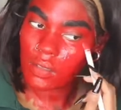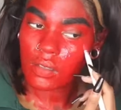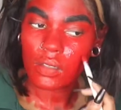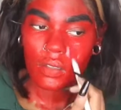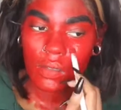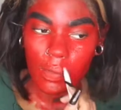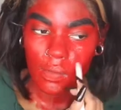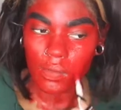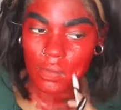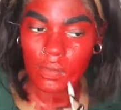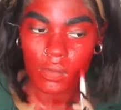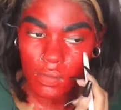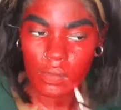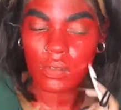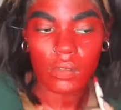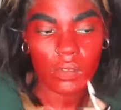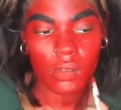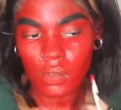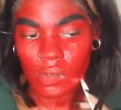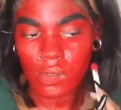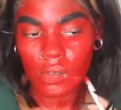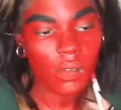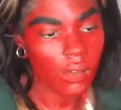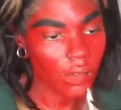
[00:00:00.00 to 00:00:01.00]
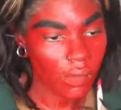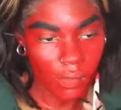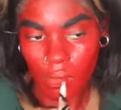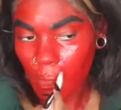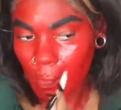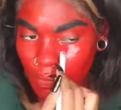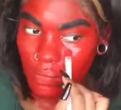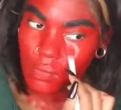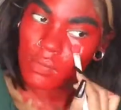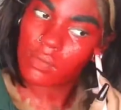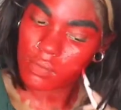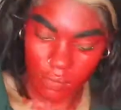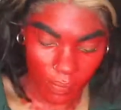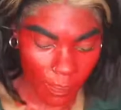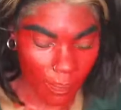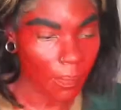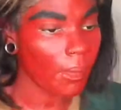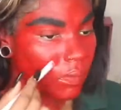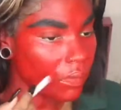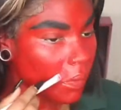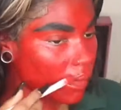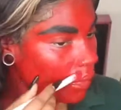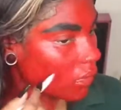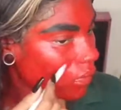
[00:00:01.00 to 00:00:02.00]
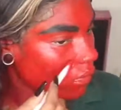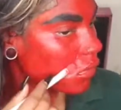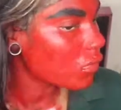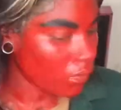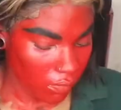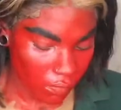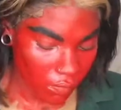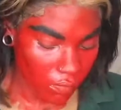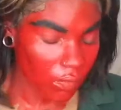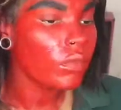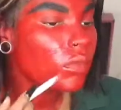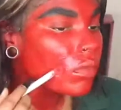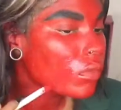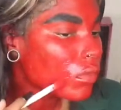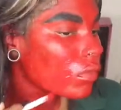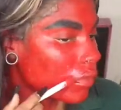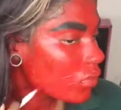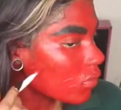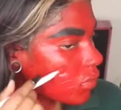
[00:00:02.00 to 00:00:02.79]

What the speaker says: are not like everyone else. We get back up.